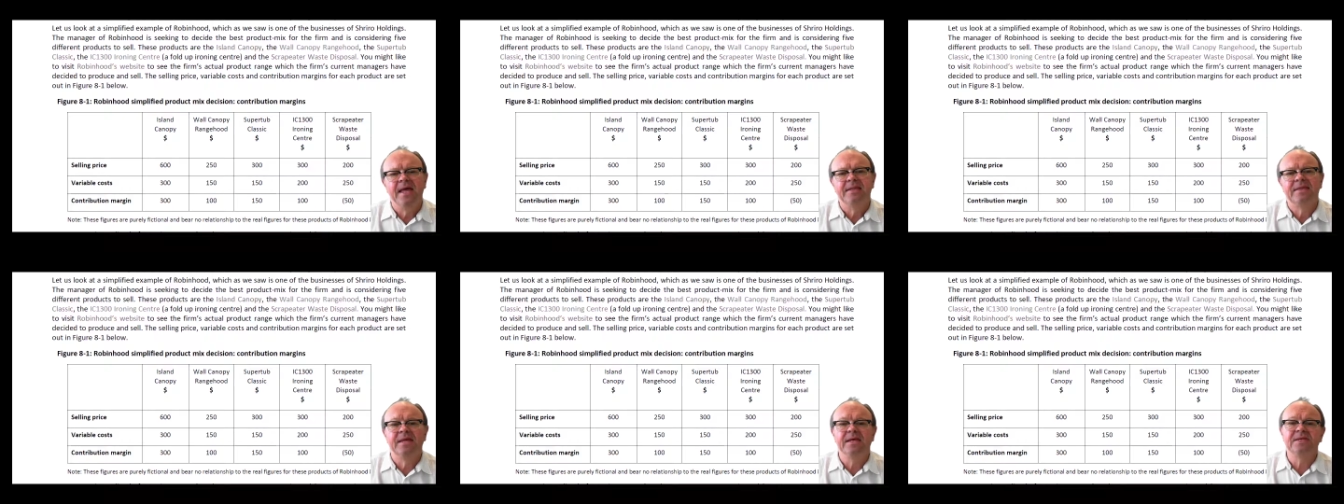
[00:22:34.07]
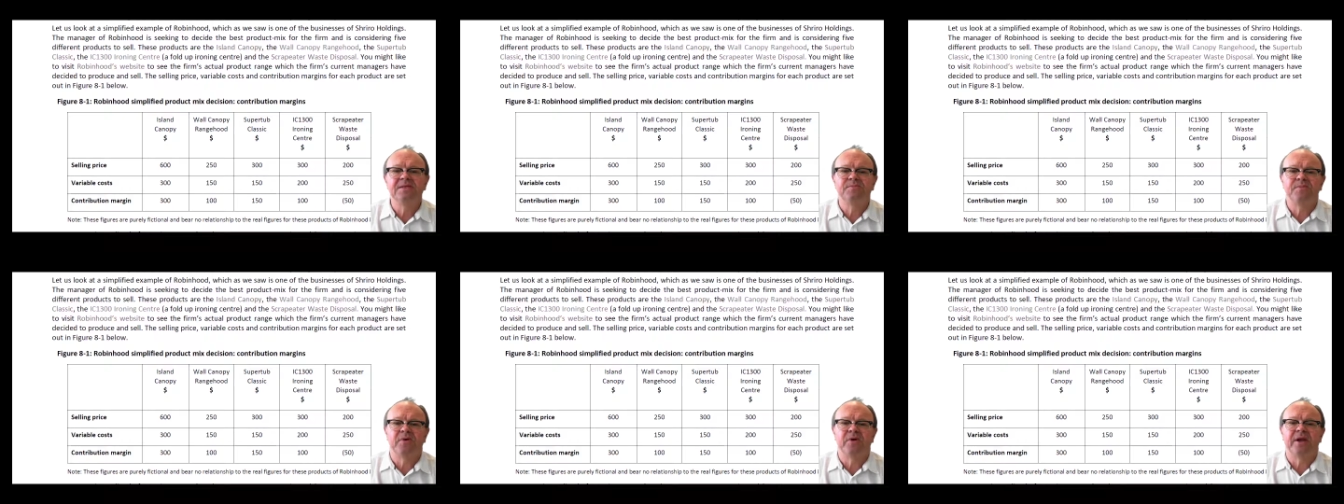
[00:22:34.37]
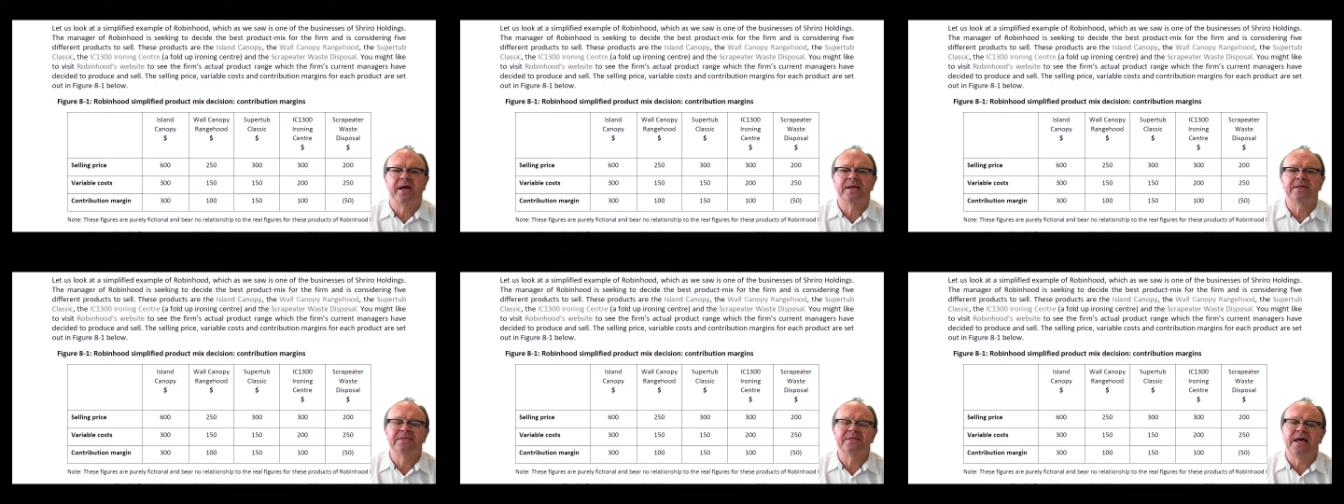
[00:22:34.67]
These
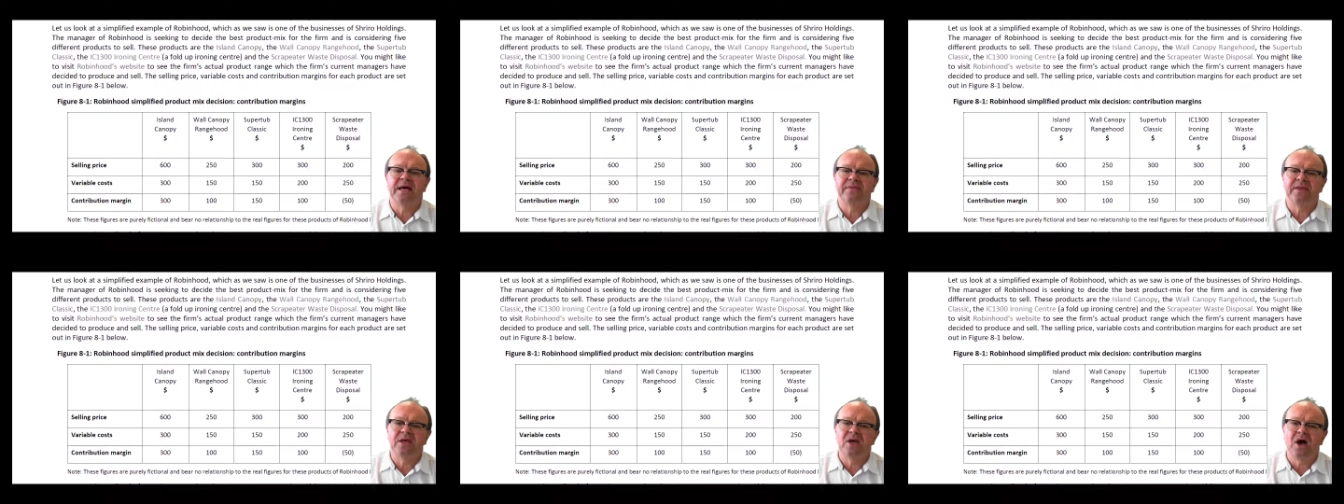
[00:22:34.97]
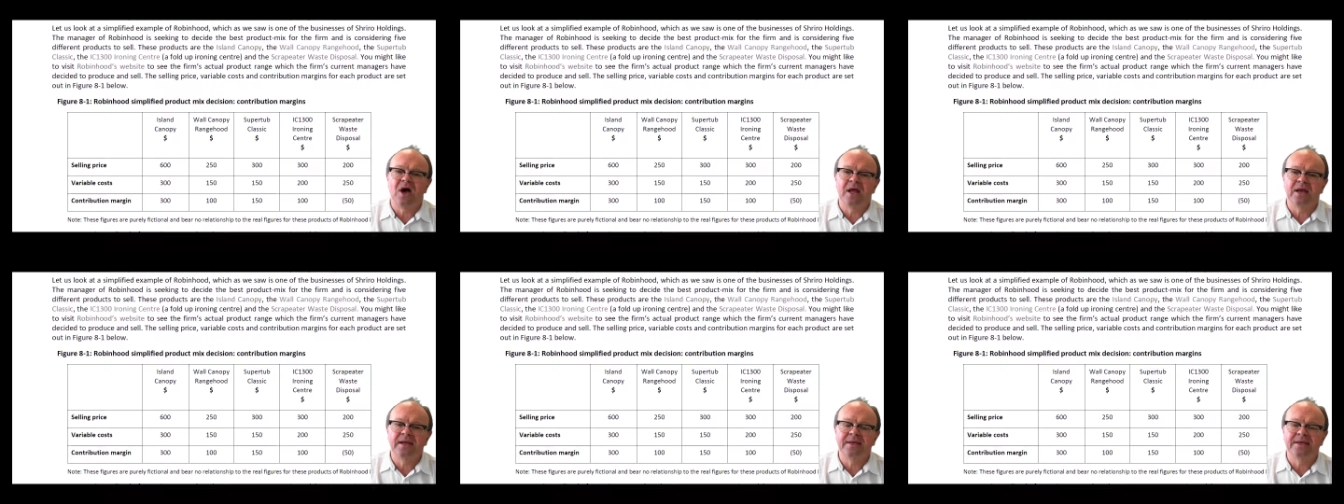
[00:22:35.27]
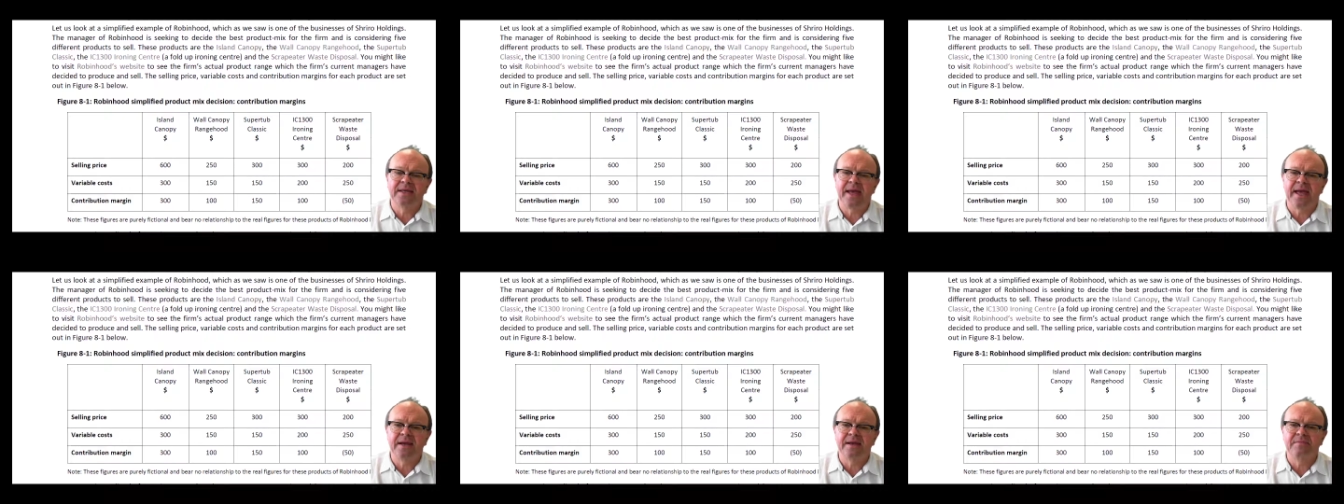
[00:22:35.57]
products are the
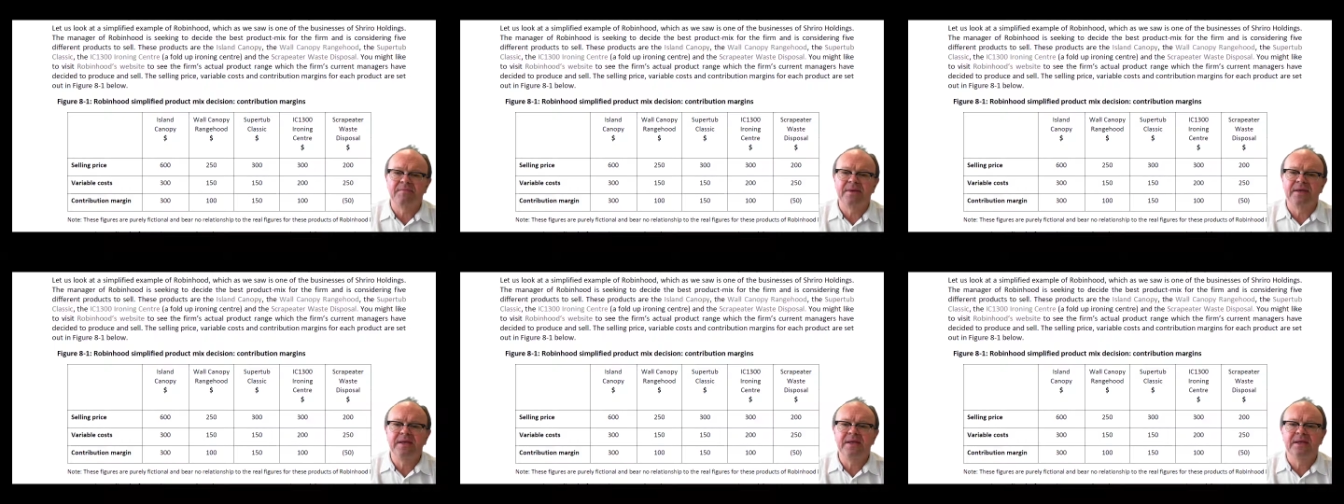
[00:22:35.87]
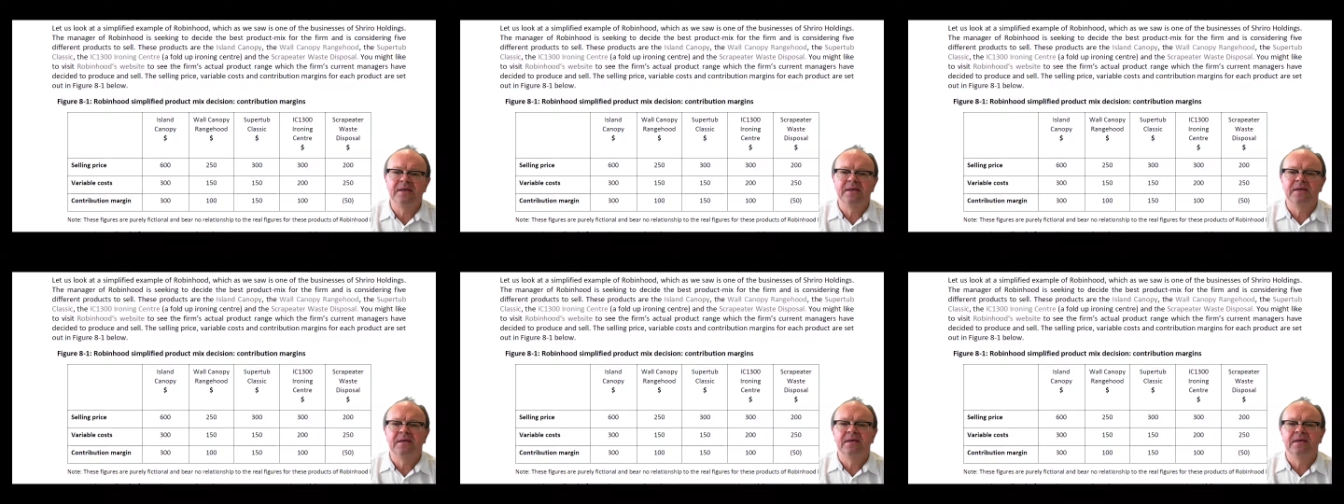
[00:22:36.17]
Island Canopy,